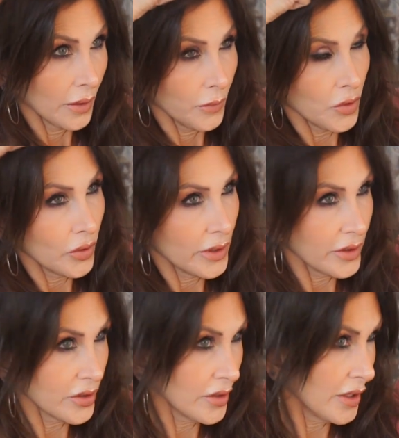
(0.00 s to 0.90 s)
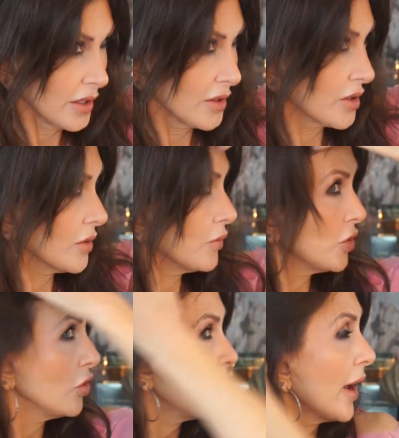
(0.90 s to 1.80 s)
I'm going to need some
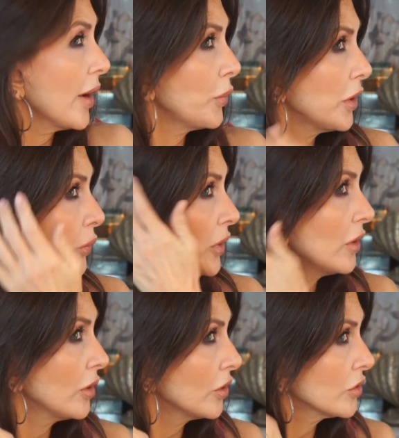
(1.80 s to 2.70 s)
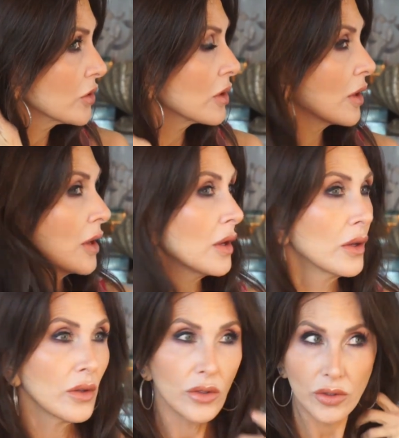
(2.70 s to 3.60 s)
new happy pills
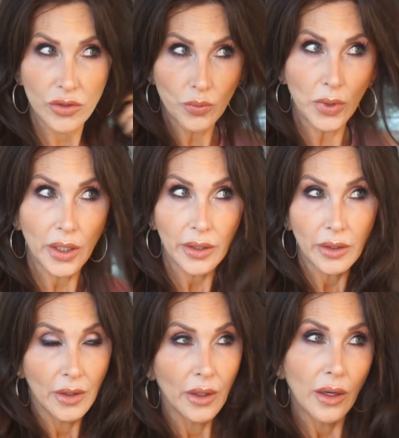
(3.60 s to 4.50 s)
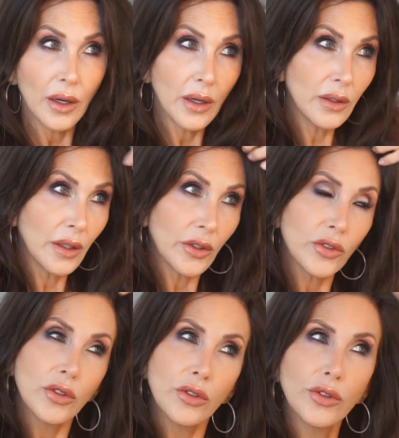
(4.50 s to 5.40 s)
because my
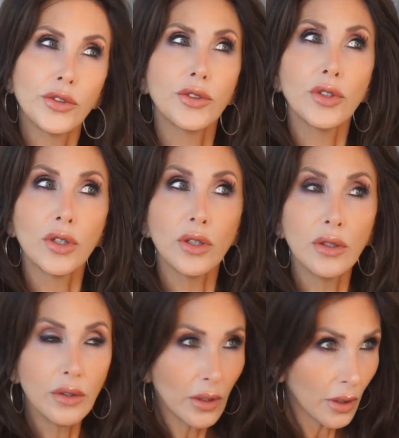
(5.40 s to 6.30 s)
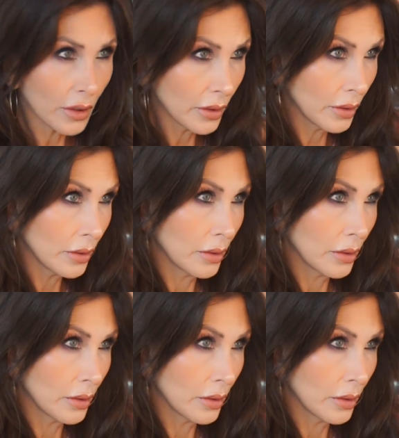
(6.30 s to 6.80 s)
eyelashes are sticking together.